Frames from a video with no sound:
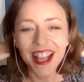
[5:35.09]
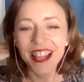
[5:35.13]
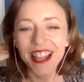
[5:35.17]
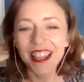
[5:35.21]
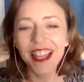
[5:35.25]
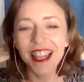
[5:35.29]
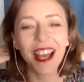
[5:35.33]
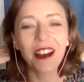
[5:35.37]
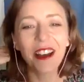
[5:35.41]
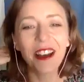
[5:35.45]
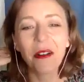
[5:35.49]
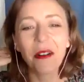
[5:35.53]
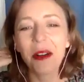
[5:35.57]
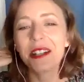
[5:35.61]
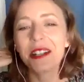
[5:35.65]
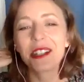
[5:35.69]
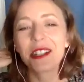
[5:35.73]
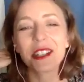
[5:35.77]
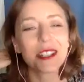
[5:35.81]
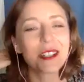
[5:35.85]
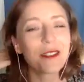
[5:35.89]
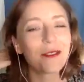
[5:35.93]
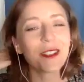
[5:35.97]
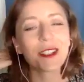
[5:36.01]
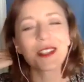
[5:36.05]
that it
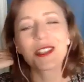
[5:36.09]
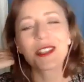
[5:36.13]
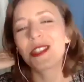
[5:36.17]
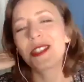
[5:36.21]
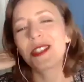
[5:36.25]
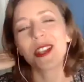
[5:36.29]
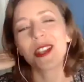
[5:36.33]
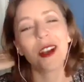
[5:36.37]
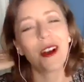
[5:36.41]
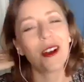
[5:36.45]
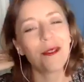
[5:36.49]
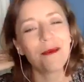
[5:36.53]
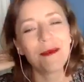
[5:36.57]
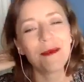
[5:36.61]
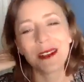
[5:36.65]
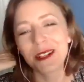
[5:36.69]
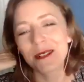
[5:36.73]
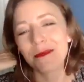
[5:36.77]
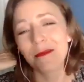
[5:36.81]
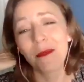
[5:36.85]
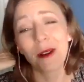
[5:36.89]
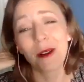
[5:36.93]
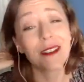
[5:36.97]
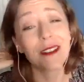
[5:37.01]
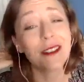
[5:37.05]
just feels so
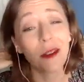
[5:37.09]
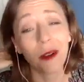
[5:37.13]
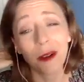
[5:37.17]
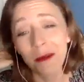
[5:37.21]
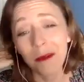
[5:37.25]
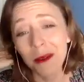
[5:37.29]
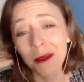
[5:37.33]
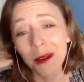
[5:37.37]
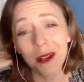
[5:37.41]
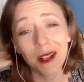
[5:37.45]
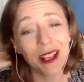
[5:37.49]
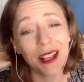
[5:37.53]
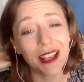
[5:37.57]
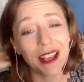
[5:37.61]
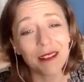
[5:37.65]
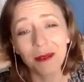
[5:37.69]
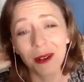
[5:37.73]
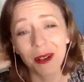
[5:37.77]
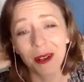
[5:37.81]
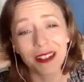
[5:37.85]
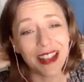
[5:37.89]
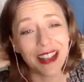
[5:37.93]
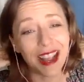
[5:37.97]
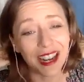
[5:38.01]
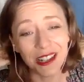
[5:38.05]
much more normal and
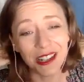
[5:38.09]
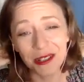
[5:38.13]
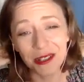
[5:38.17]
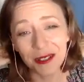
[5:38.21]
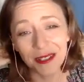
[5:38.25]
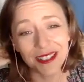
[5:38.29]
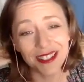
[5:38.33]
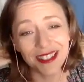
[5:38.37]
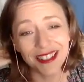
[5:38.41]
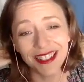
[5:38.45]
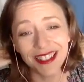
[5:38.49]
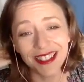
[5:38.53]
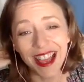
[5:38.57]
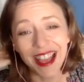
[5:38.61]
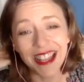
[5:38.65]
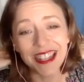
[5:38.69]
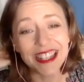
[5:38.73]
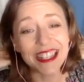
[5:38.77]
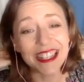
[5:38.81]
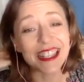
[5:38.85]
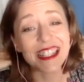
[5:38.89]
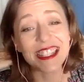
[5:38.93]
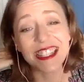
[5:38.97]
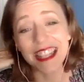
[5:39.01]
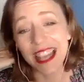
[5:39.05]
more natural, and
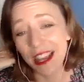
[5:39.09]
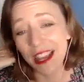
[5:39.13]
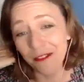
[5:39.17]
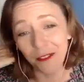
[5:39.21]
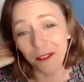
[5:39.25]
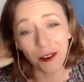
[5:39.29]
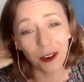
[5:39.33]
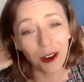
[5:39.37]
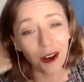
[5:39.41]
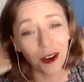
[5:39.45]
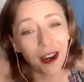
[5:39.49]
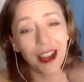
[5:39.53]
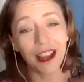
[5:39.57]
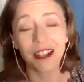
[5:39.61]
it's safer.